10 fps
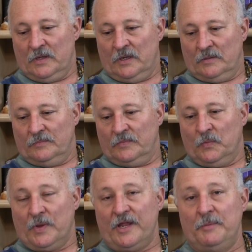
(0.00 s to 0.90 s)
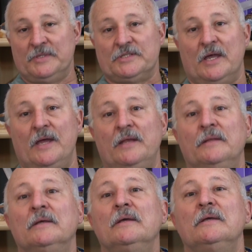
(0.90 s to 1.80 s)
Um, what I am
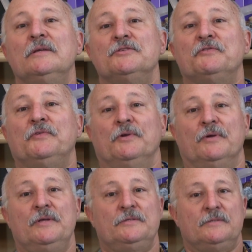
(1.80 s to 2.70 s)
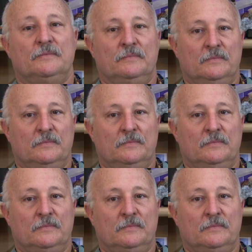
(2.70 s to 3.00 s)
inside is furious.